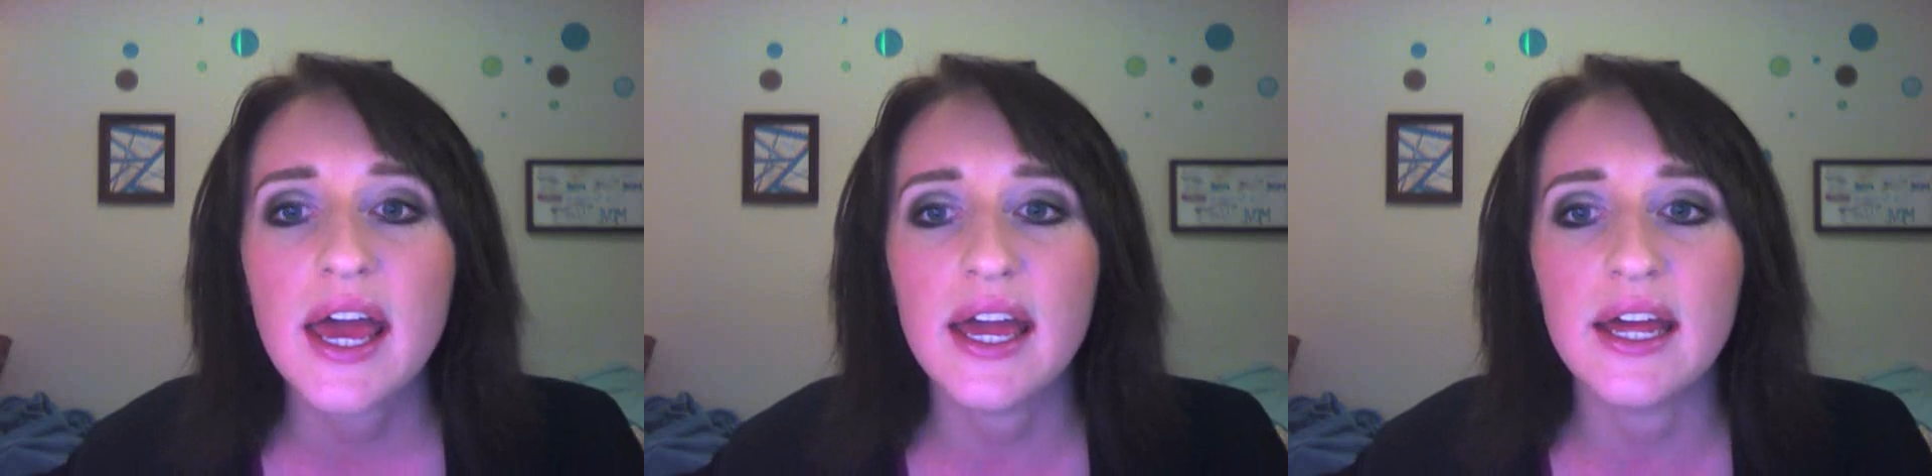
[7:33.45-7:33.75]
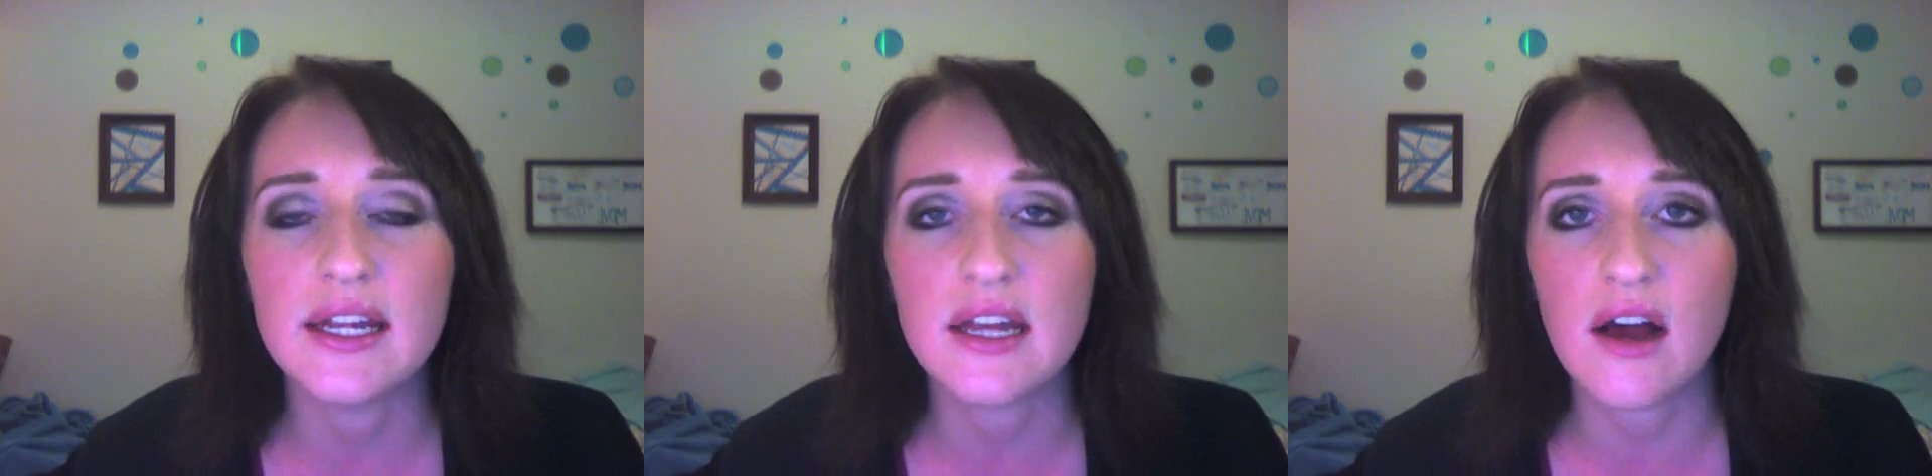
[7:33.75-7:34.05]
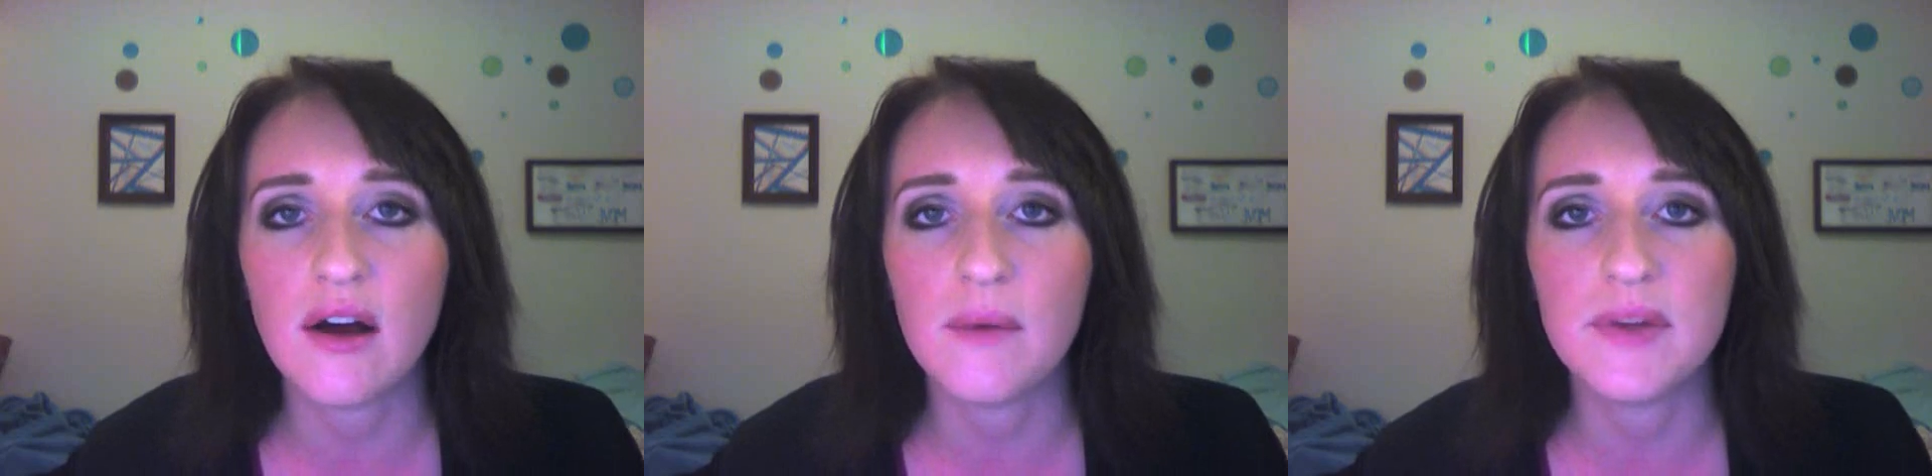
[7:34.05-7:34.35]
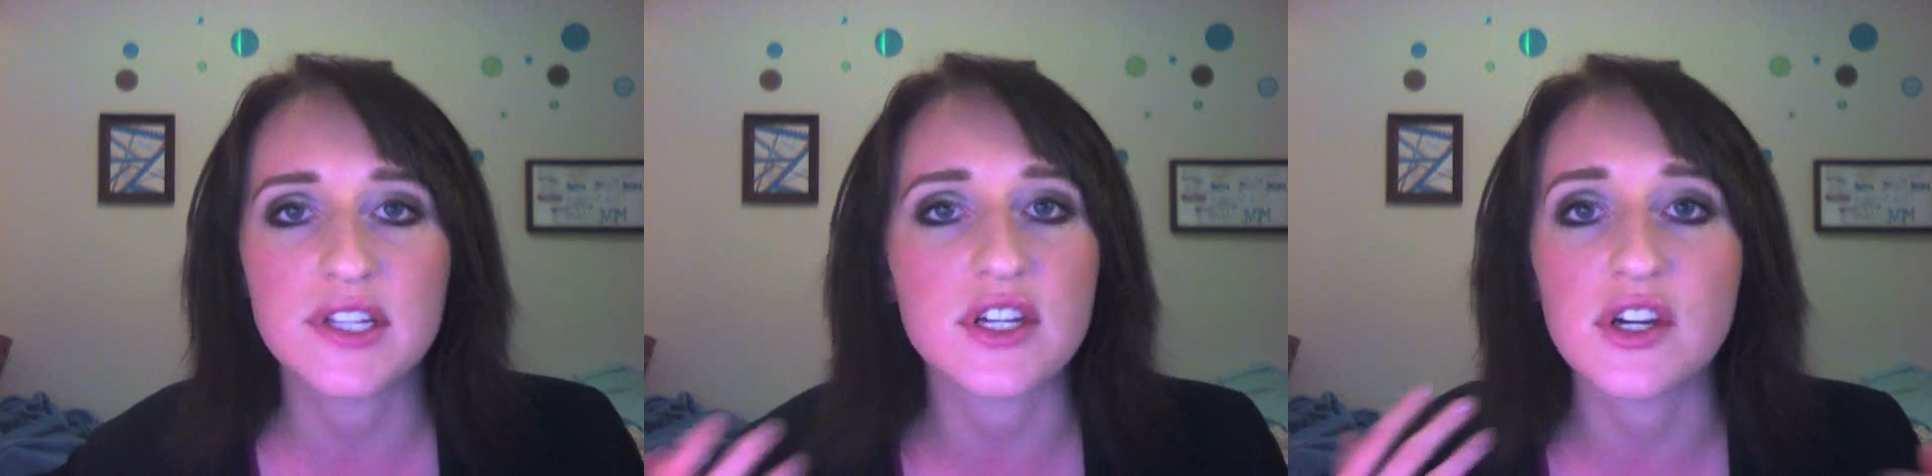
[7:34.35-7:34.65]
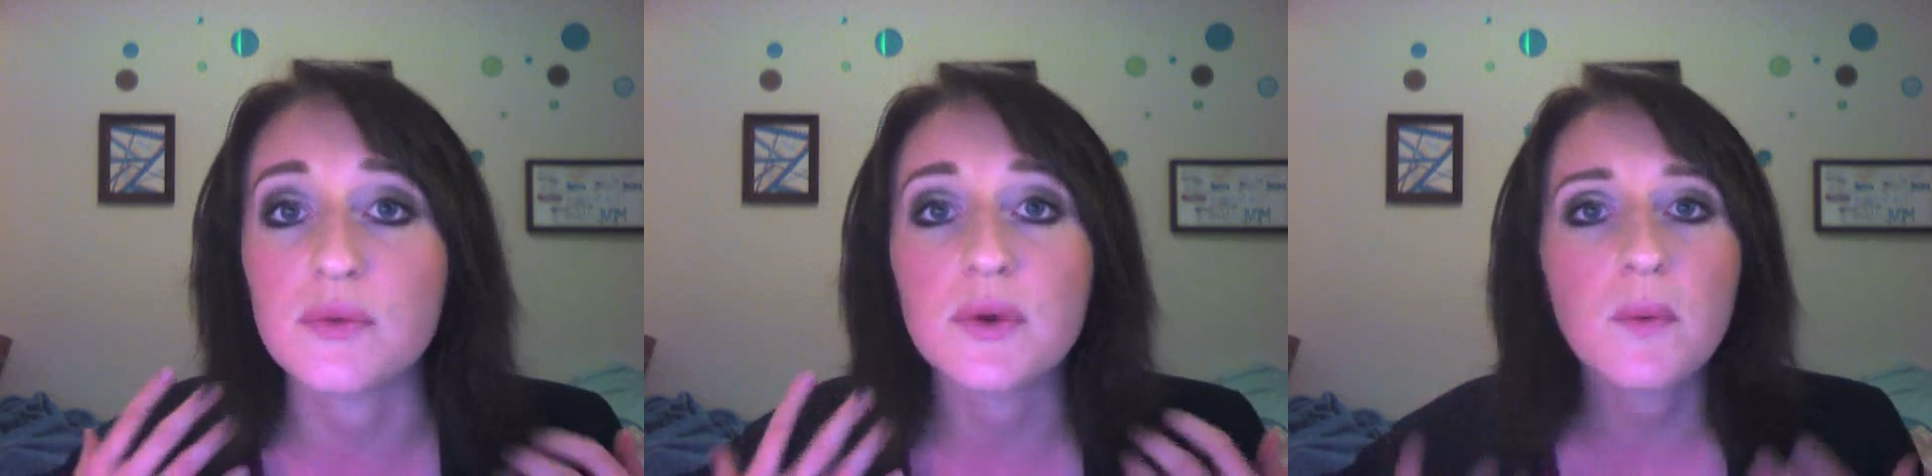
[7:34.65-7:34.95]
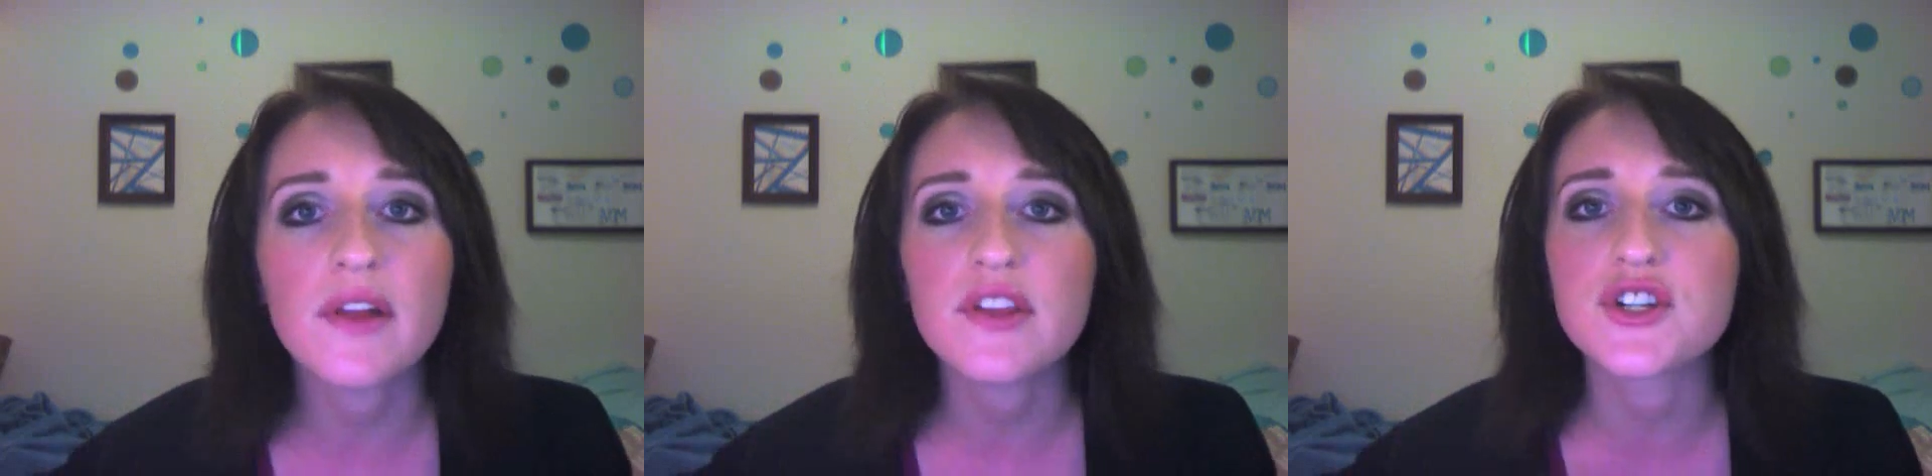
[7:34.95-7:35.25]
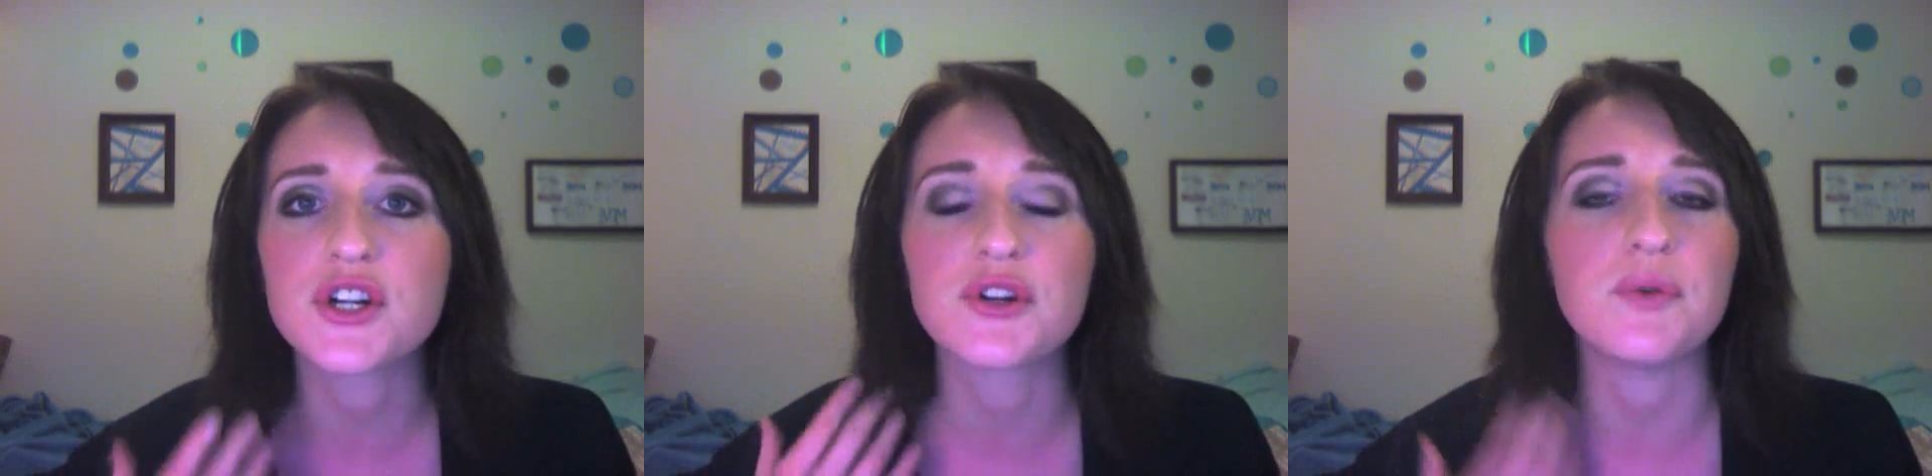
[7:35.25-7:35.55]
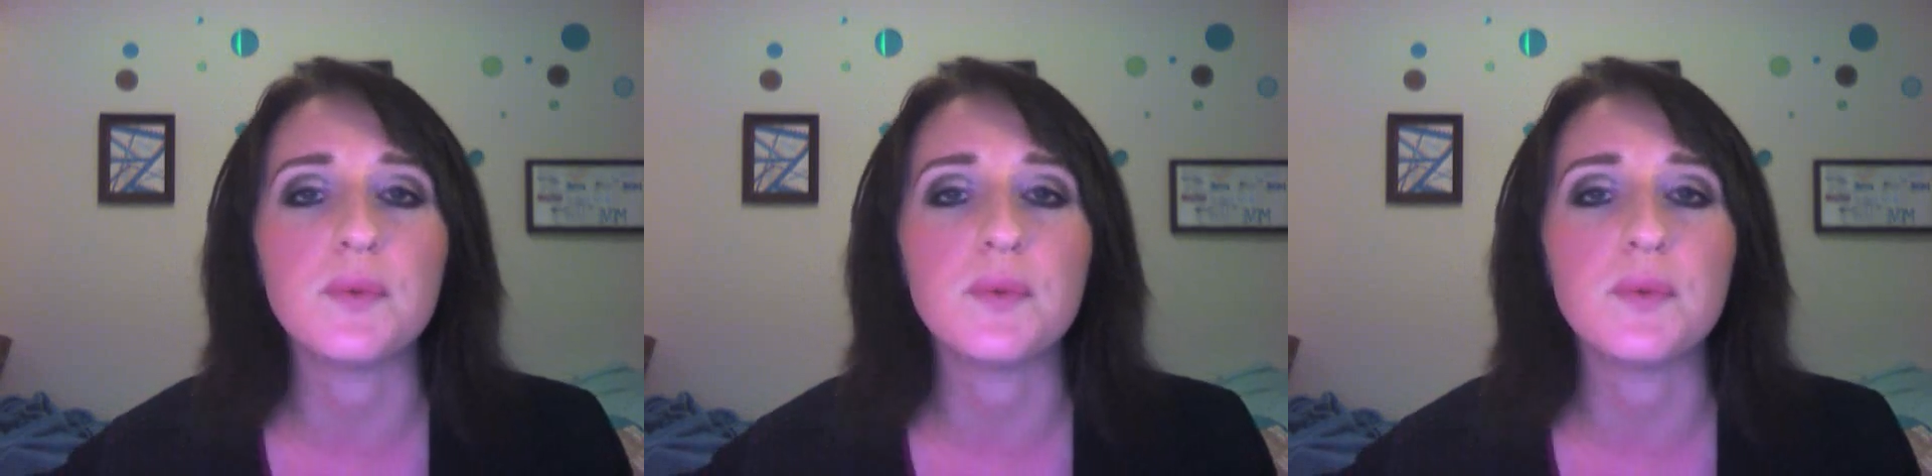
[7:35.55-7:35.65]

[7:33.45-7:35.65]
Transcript: And it's good. We want the truth,